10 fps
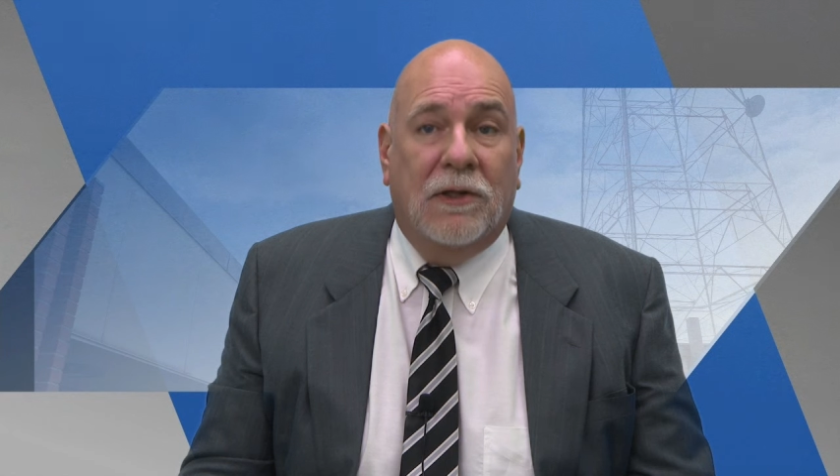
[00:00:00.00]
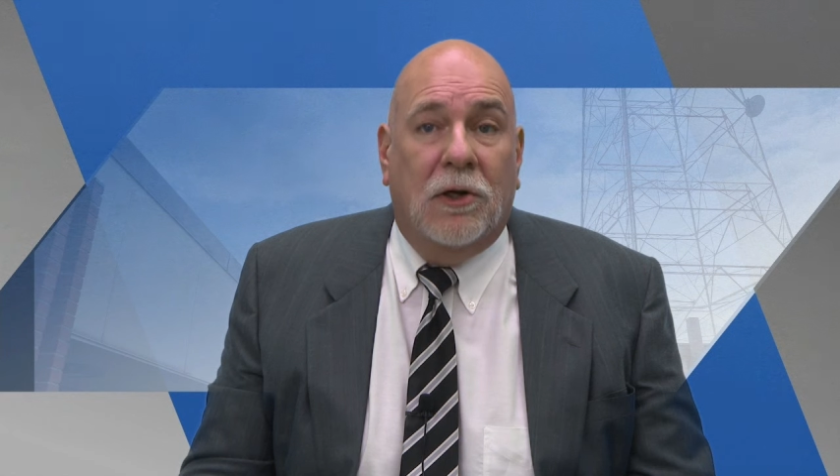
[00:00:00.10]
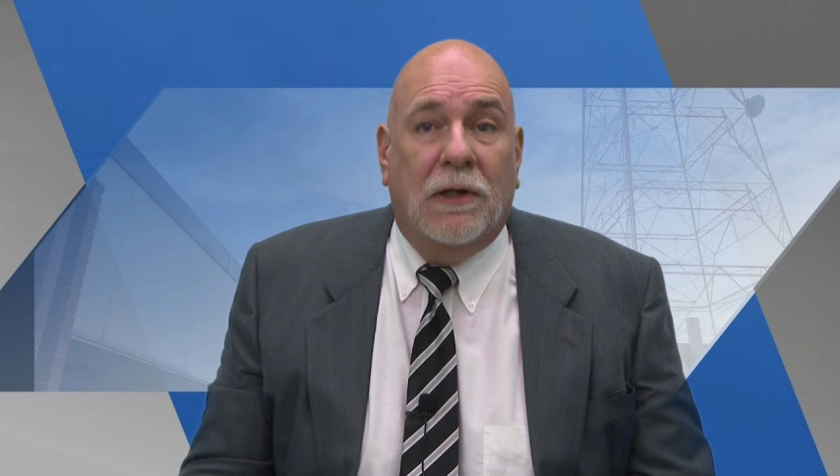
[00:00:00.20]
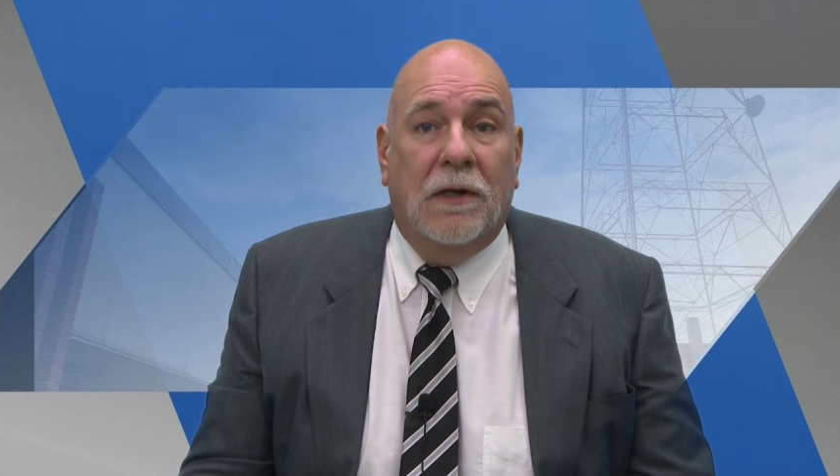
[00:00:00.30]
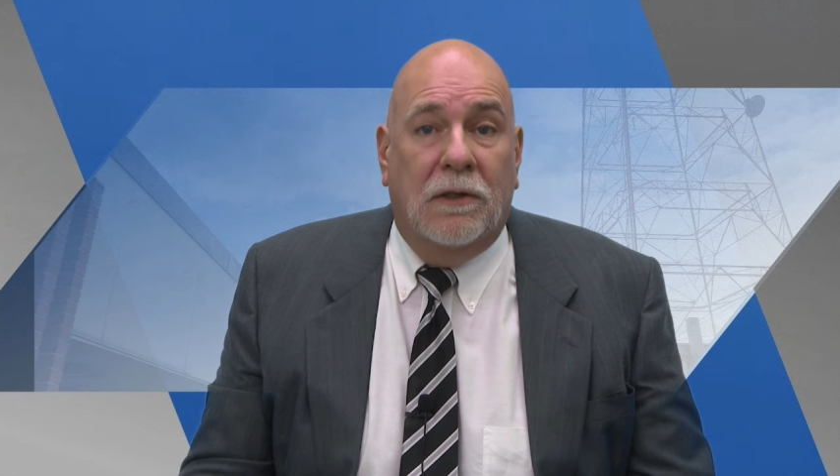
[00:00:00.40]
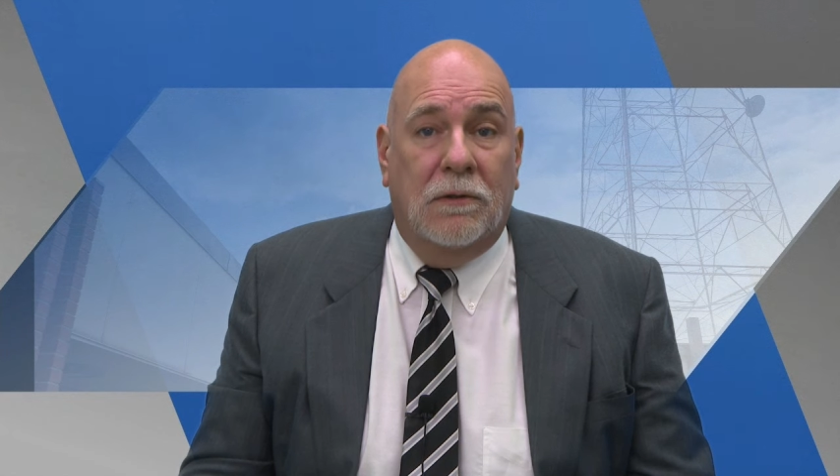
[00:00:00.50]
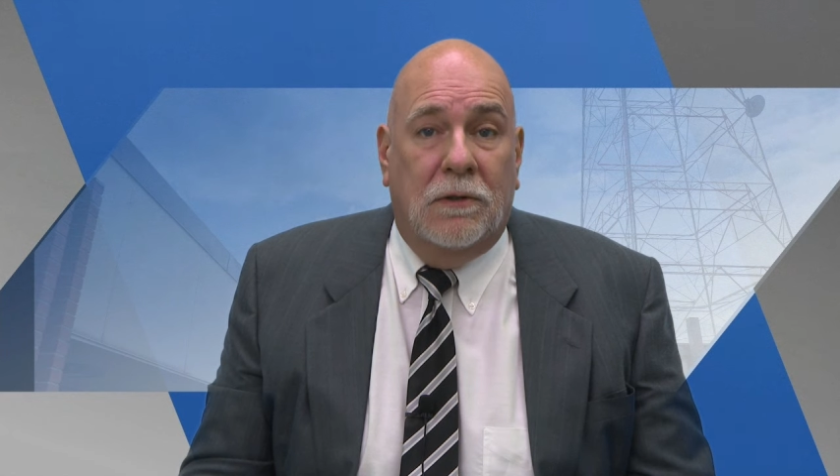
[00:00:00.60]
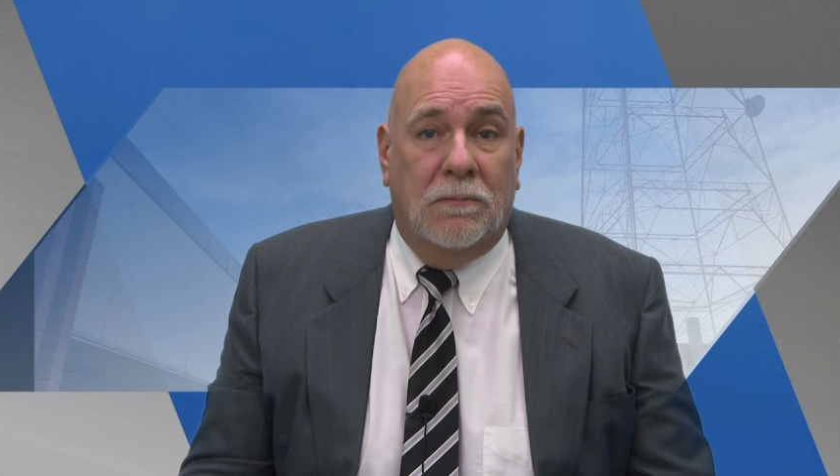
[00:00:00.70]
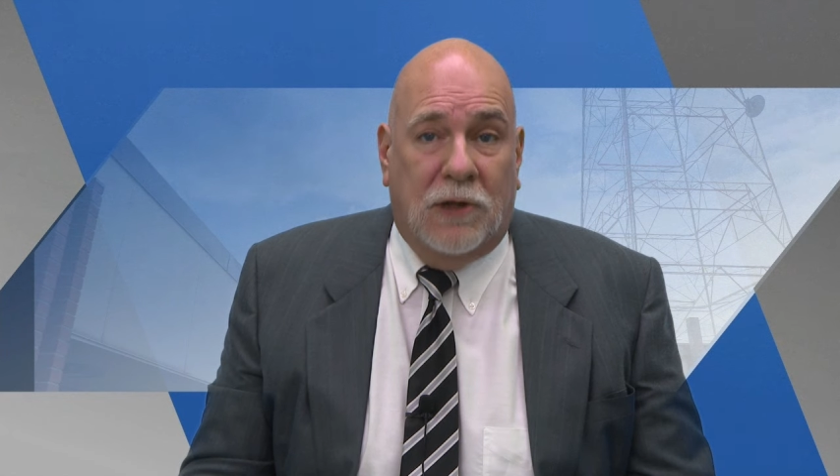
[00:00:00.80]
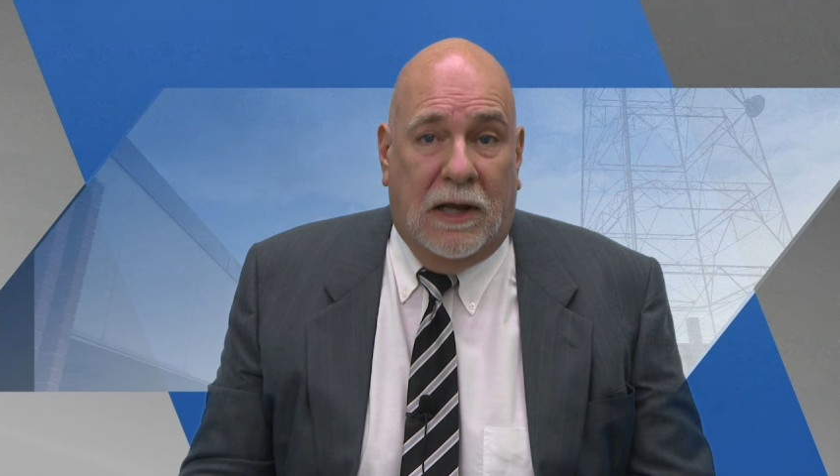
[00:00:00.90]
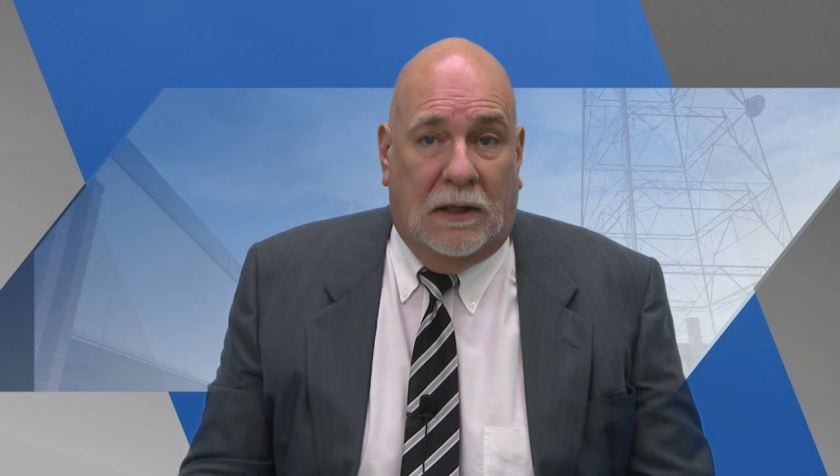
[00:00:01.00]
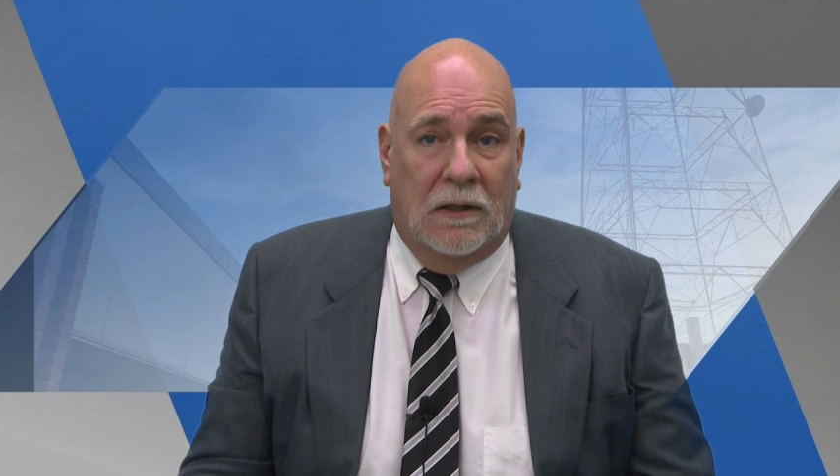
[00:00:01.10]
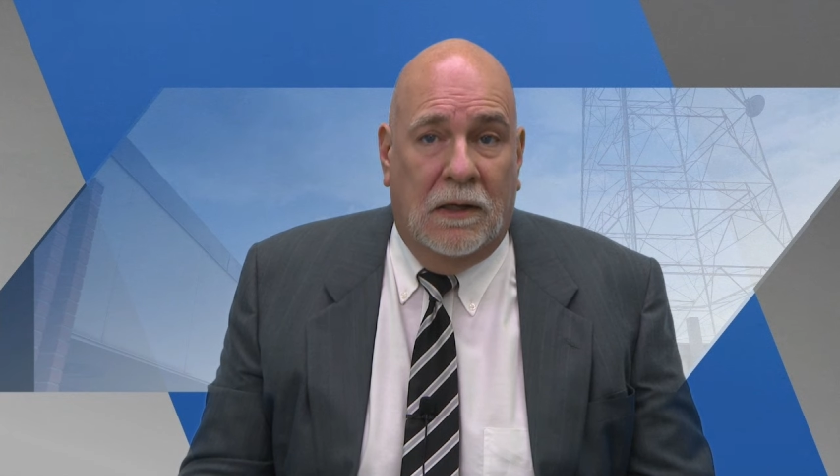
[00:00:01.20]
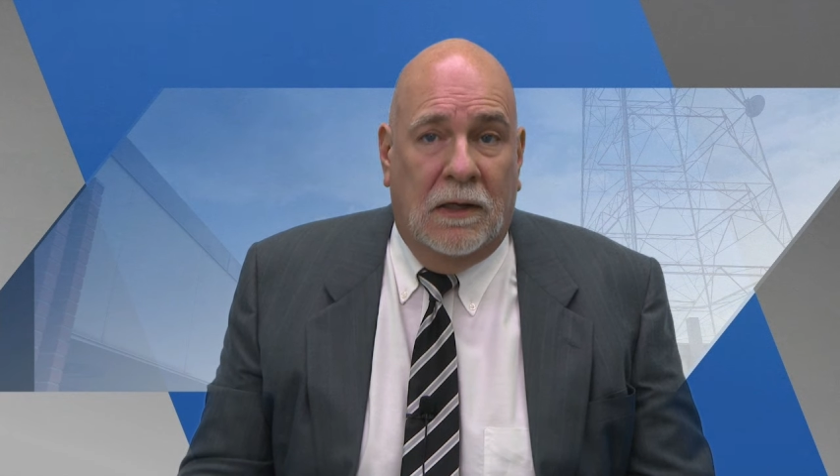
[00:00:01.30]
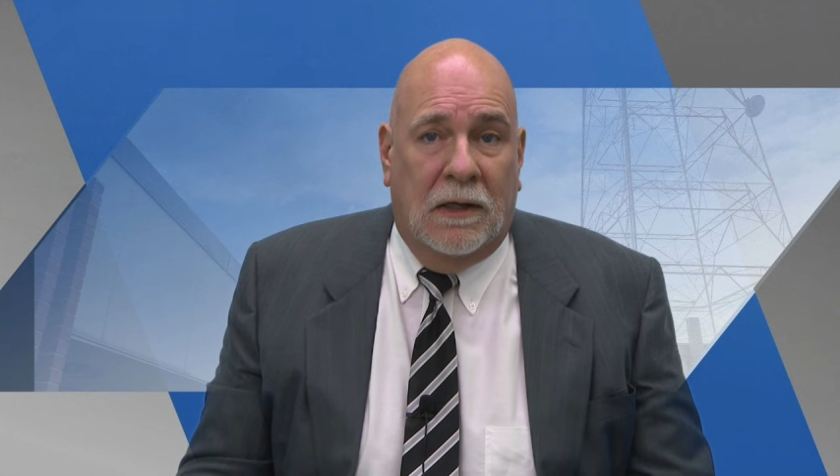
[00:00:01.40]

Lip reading: and on our YouTube channel.